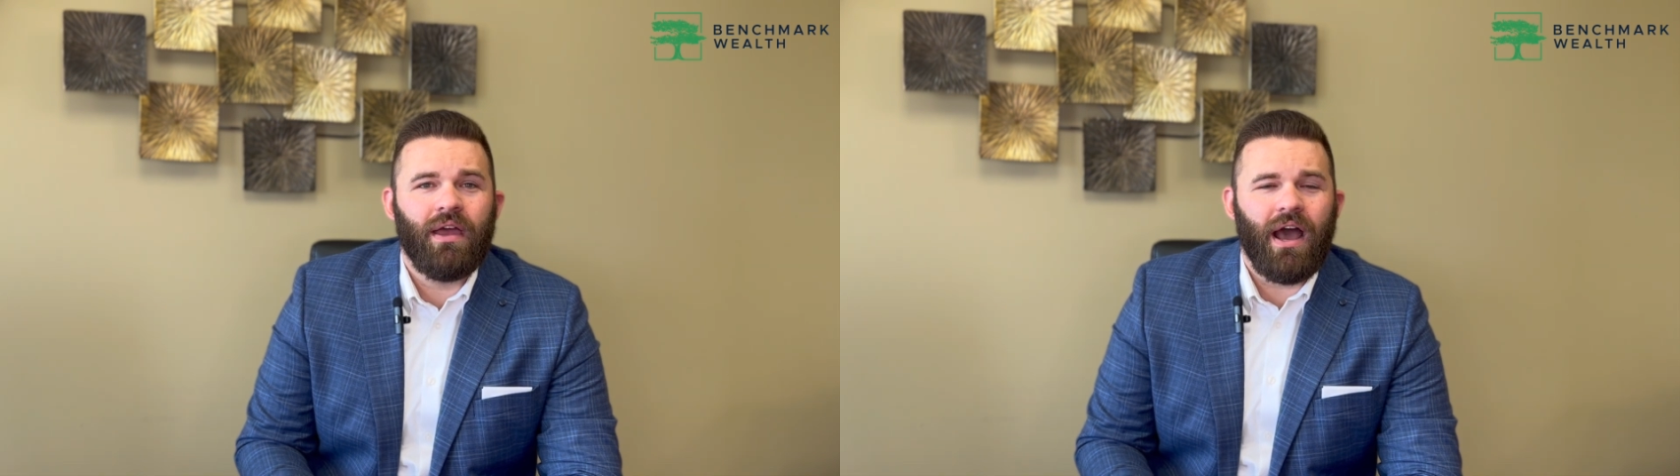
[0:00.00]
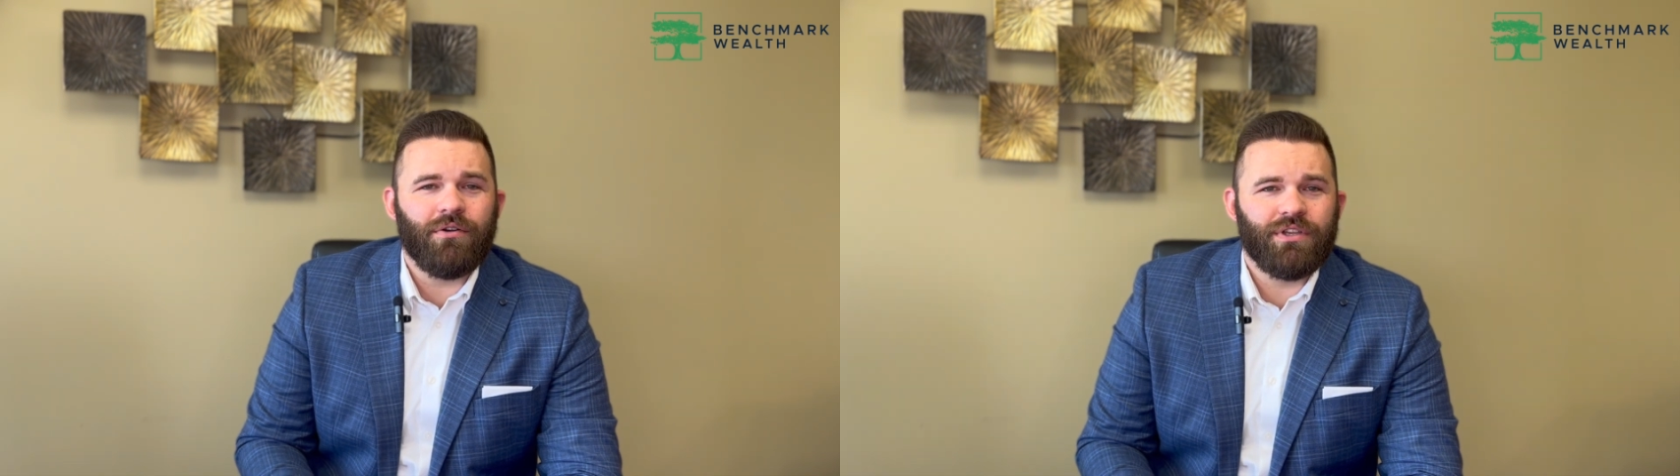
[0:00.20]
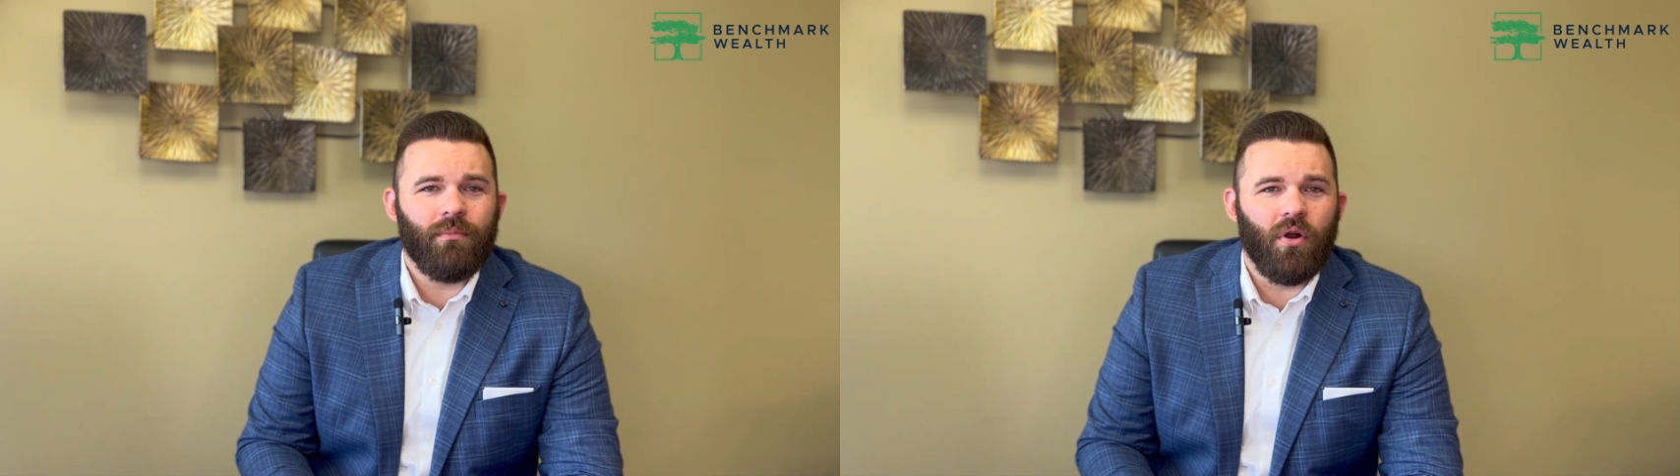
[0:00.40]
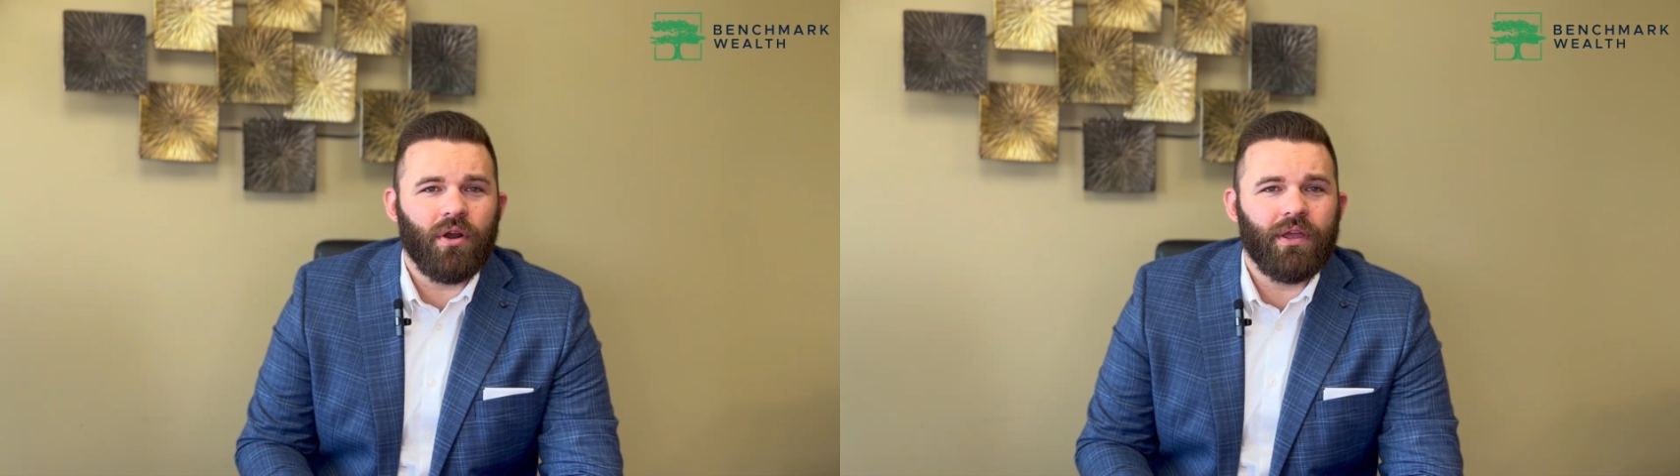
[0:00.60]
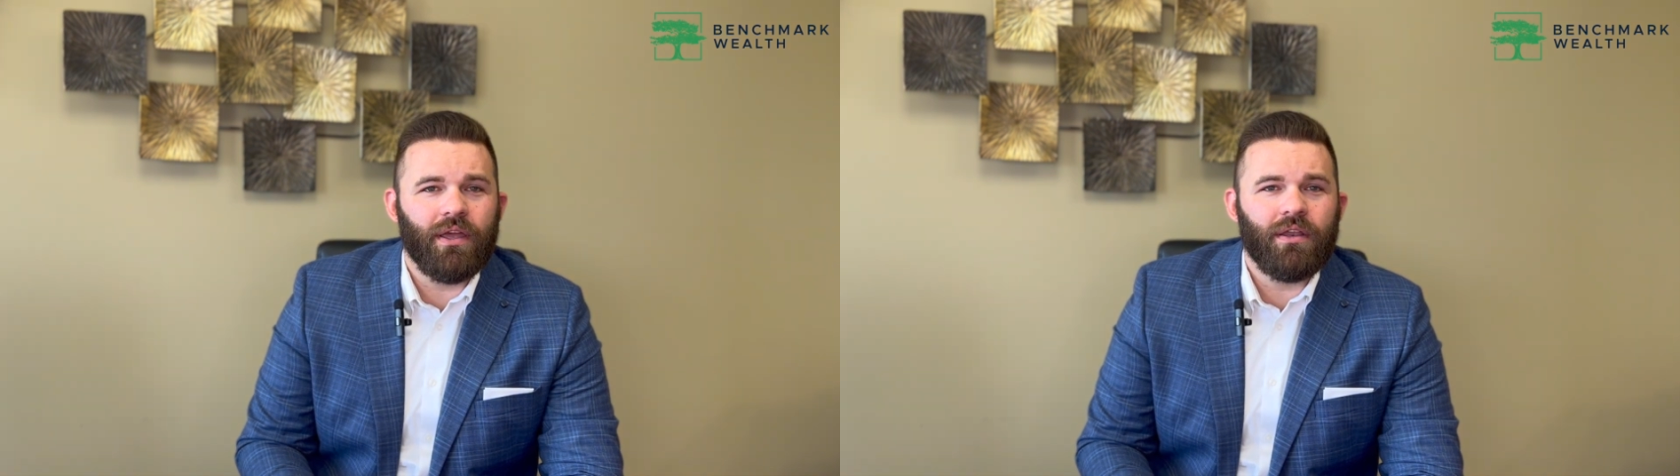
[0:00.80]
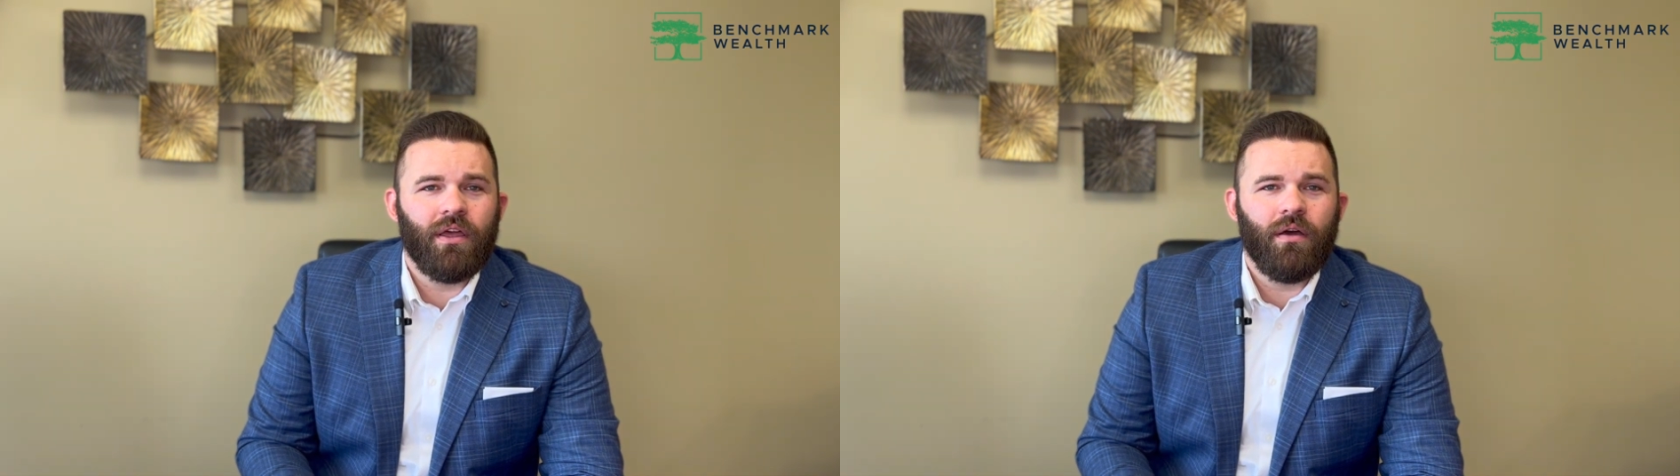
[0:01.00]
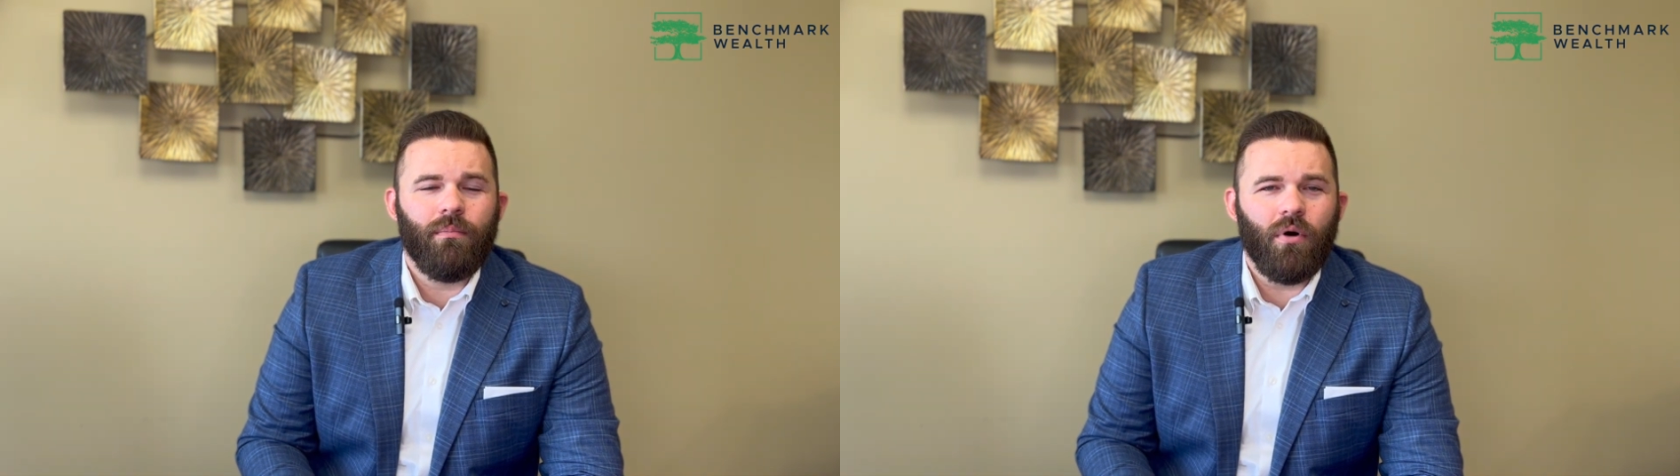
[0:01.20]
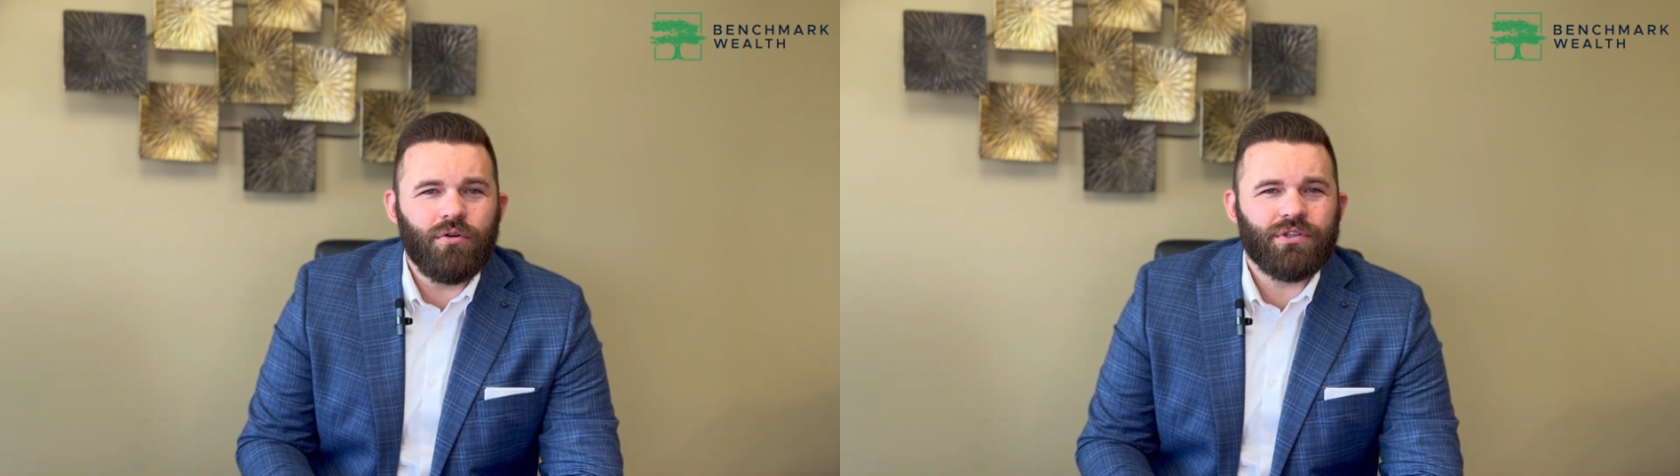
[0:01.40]
housing market,
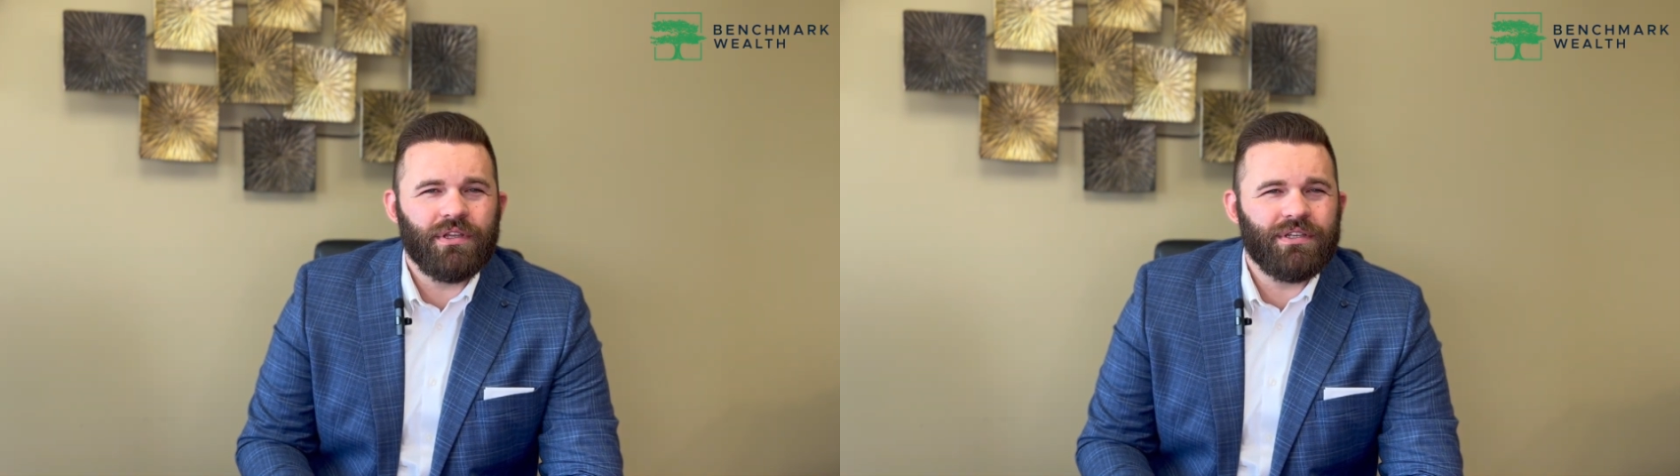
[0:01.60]
mostly